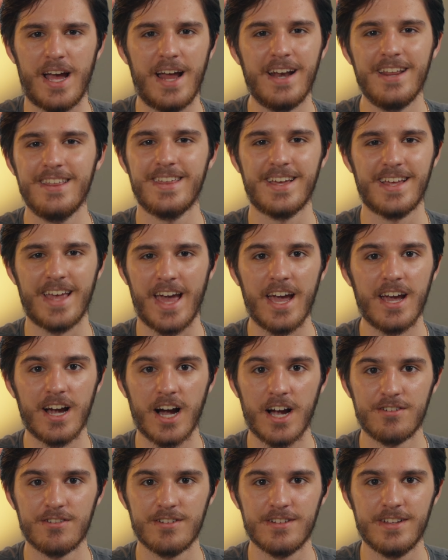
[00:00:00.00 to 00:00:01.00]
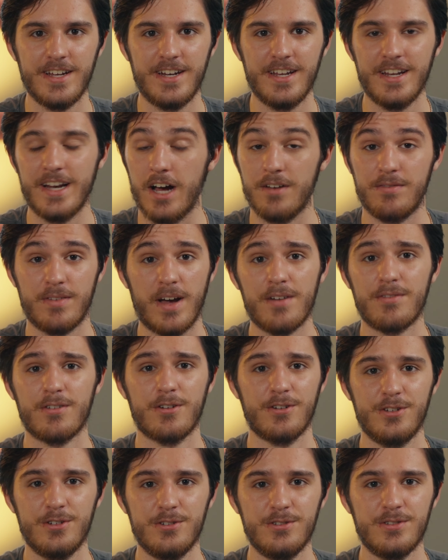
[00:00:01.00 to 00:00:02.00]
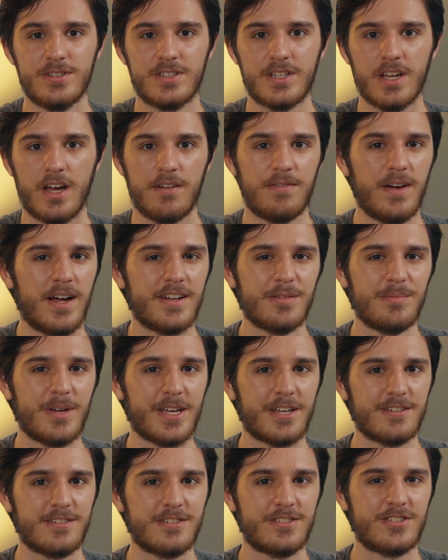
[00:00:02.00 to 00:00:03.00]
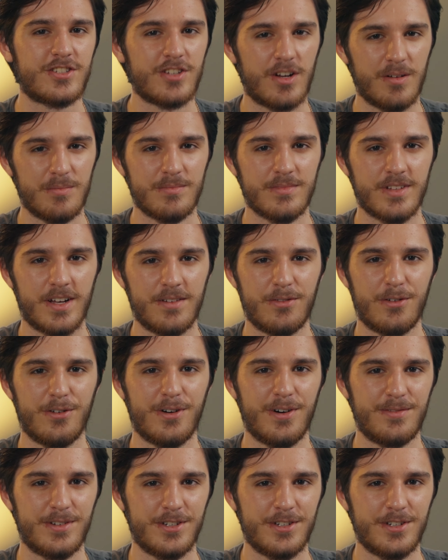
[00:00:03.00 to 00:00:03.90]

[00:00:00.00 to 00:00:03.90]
anything AI related I've ever used, I've had to make some level of